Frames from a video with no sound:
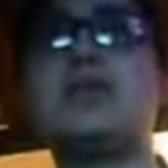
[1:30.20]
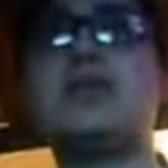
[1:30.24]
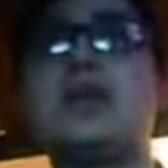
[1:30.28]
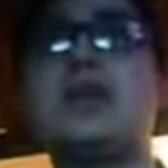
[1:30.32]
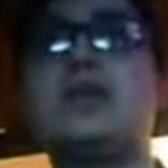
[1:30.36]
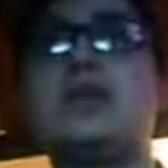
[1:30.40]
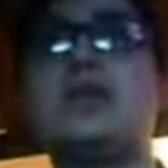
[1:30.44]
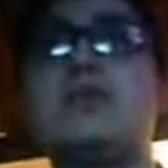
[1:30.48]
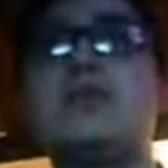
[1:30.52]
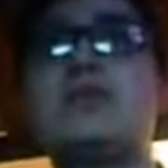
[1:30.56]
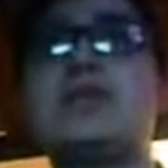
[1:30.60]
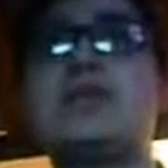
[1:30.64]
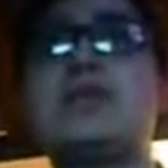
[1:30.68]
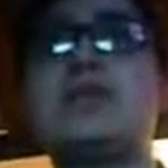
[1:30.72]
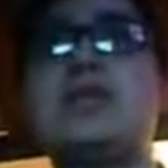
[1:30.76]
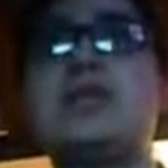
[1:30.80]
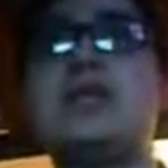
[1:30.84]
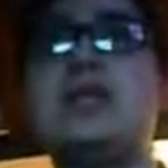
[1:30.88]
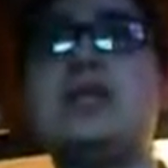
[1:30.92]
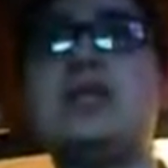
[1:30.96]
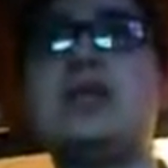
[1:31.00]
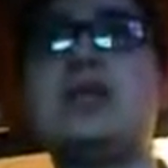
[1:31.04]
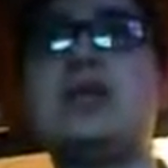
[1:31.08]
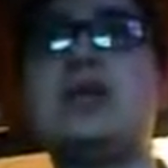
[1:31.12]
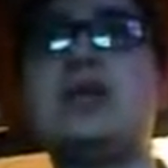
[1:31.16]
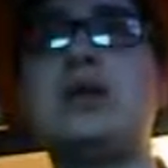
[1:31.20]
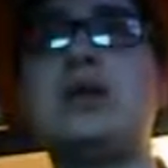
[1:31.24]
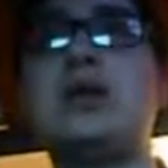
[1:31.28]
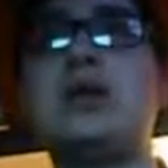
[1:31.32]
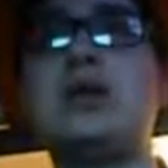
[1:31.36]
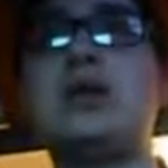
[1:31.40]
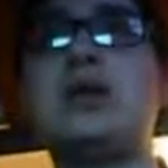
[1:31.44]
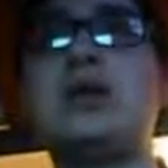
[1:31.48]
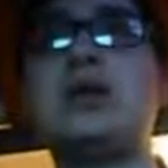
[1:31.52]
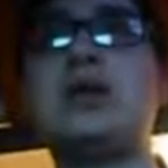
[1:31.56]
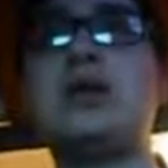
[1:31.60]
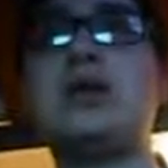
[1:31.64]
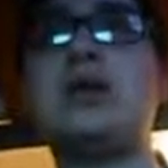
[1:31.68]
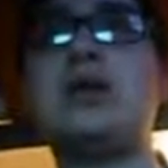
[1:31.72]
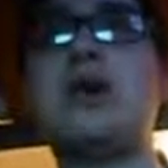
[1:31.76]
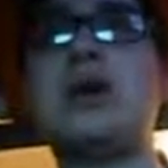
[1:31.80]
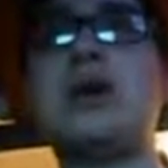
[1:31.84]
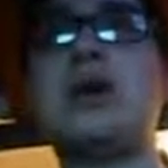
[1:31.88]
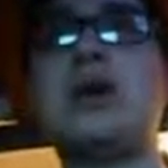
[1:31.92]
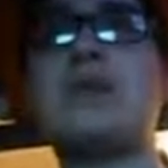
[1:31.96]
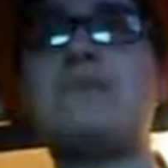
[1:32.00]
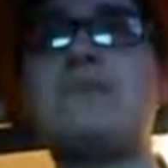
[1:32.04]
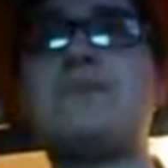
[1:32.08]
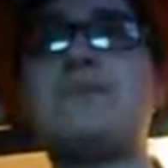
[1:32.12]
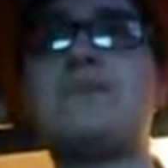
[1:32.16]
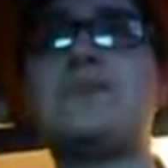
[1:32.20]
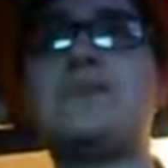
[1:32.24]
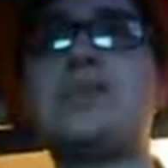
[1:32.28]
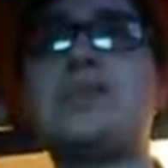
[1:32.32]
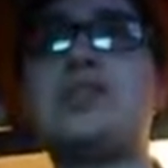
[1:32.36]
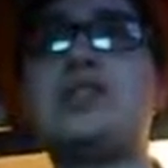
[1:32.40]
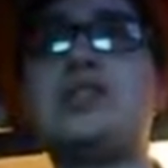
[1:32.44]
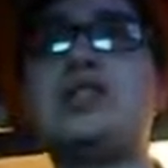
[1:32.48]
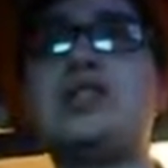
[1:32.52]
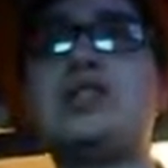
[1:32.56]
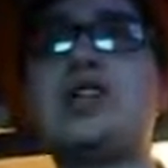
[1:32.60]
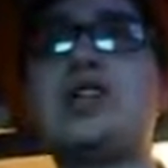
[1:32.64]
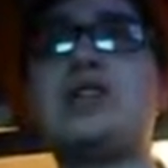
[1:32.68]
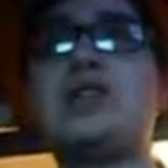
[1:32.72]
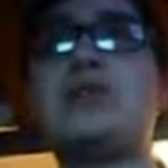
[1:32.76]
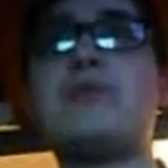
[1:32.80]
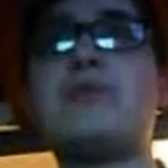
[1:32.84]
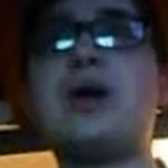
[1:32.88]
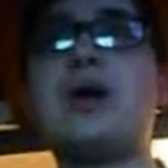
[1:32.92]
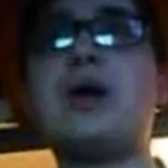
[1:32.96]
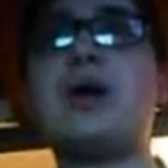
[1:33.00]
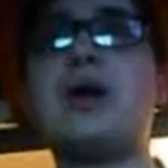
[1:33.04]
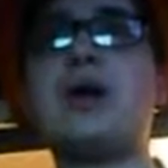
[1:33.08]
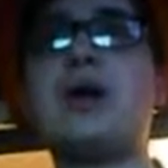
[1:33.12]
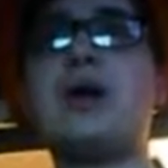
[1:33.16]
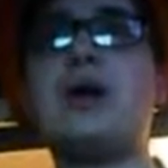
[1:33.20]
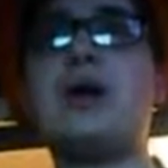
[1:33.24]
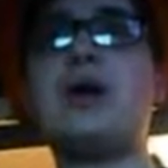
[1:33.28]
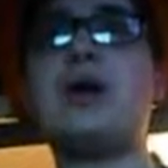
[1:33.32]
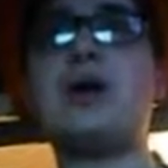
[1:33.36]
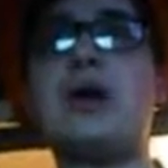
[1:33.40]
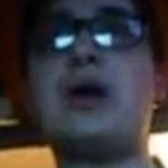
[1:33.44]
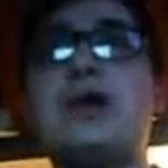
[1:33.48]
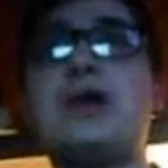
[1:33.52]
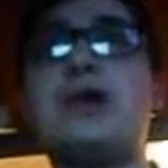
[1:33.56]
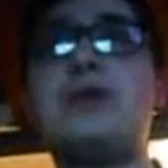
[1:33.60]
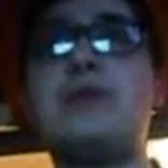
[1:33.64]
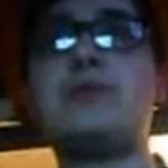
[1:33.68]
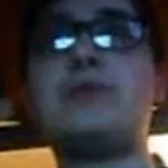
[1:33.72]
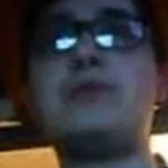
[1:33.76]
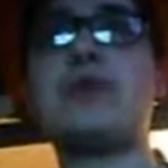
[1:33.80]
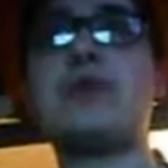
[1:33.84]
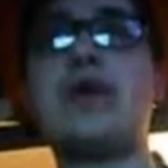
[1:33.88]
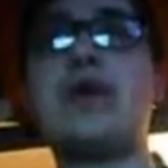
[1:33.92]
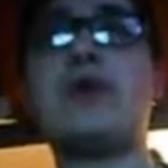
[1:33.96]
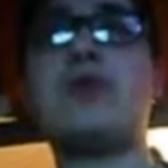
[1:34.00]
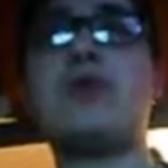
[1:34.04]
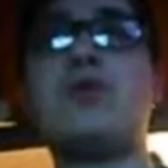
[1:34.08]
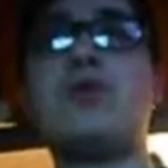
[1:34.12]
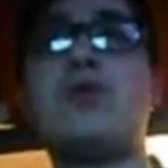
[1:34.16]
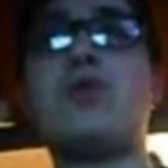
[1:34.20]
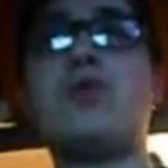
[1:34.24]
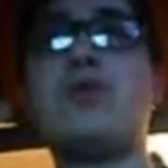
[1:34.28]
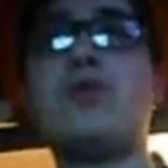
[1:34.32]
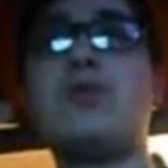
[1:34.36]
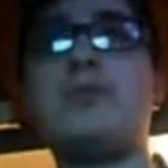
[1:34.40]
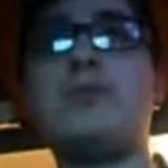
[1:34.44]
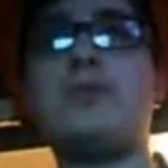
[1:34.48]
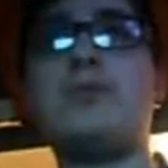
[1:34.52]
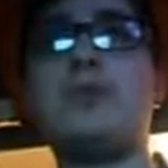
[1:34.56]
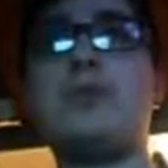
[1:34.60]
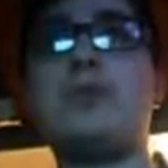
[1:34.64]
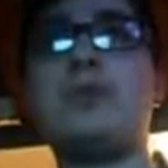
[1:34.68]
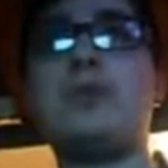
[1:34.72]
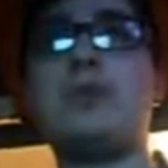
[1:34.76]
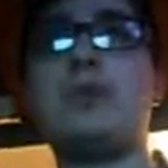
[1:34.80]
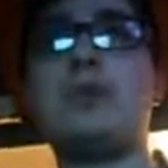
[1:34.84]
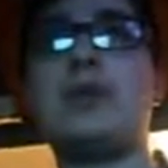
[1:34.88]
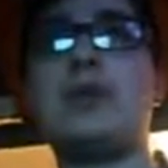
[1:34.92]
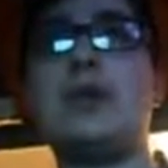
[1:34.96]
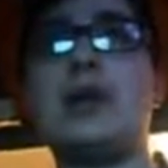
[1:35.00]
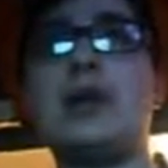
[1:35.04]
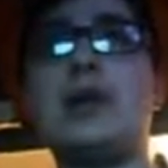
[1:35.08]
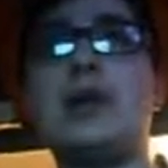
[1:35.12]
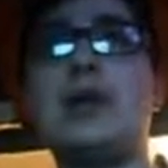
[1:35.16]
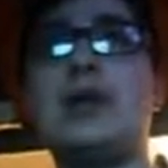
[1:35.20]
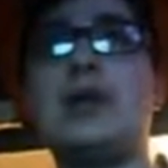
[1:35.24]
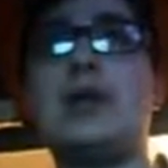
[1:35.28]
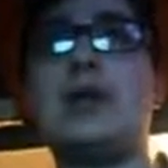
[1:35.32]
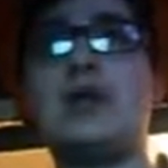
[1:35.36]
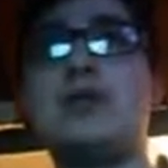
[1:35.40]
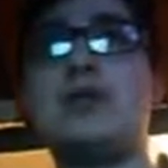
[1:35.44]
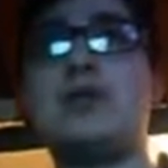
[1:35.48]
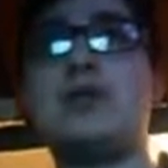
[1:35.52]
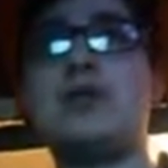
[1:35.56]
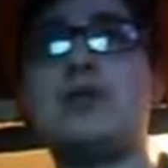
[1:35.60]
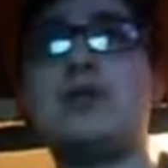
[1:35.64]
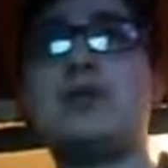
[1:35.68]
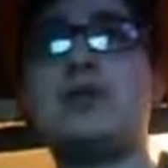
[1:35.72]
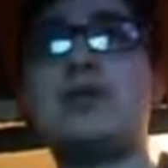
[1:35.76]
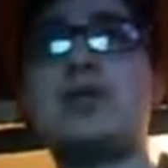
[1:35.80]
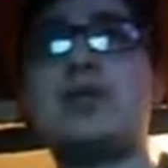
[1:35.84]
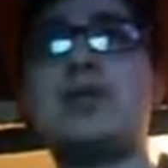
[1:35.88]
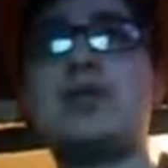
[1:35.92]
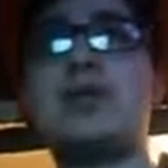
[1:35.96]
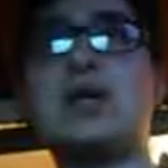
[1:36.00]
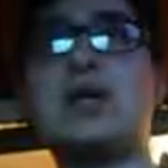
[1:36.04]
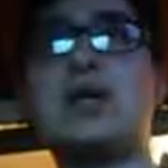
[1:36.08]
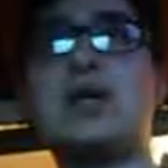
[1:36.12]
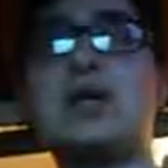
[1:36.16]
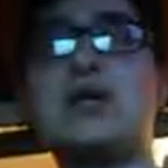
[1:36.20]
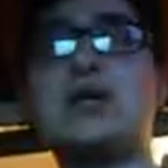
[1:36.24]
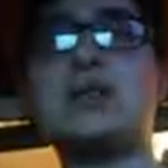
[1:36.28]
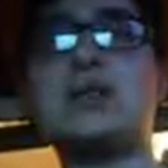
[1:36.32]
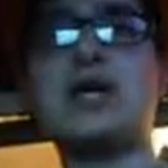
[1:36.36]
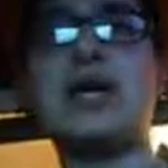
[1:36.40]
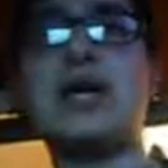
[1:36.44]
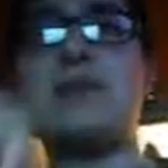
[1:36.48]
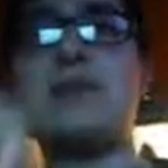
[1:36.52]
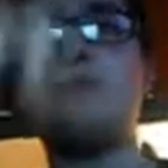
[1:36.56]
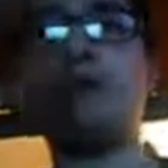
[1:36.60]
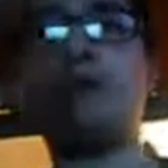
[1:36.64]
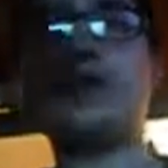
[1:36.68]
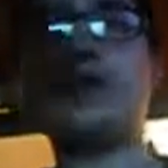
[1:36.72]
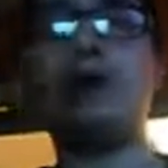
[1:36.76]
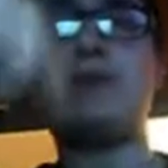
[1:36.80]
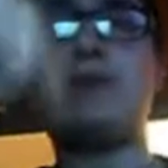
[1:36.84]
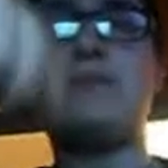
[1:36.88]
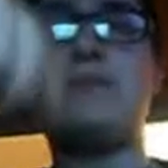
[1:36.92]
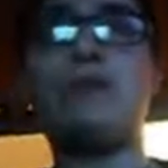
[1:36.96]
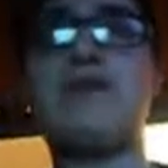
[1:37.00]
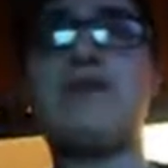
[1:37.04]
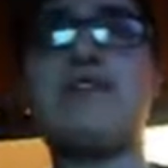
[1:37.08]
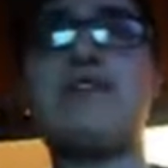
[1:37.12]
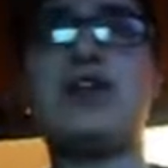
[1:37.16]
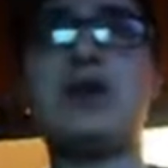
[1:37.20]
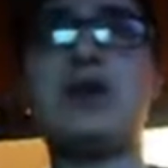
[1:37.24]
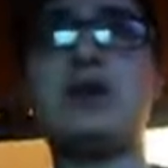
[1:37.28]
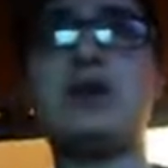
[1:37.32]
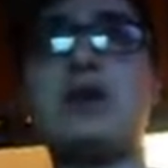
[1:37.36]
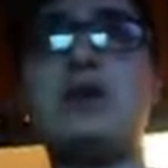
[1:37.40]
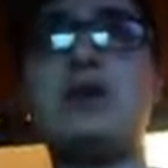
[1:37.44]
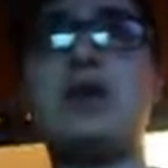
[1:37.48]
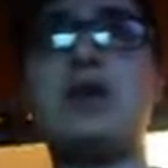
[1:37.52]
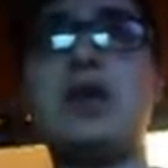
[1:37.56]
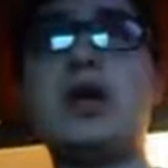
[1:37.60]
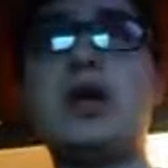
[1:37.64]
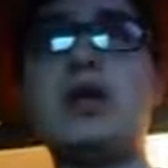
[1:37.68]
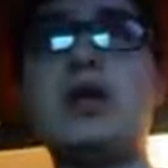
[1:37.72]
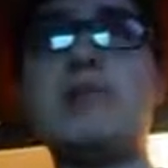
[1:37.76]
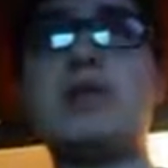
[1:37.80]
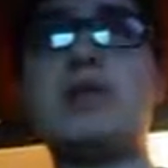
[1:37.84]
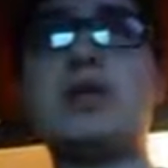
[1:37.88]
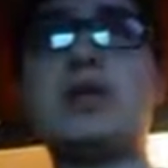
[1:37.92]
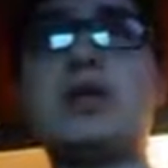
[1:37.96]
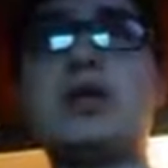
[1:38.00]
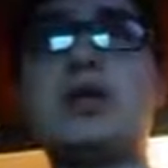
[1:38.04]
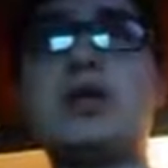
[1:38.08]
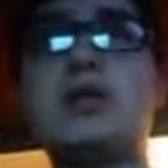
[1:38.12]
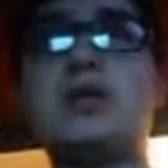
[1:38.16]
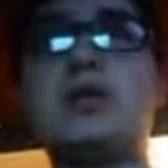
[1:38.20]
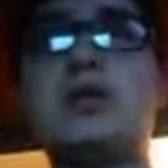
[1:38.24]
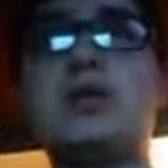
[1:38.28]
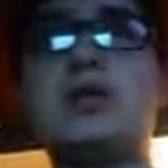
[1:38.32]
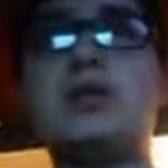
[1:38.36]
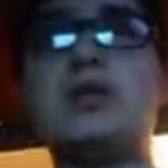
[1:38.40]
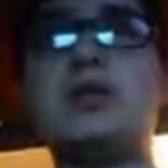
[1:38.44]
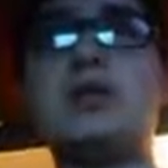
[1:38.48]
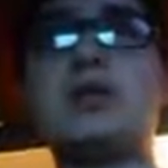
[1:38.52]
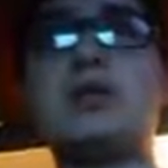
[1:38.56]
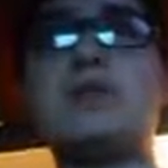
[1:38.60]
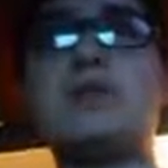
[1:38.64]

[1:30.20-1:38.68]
so they don't see the generator and I would take all the and then you can just untape the um thing because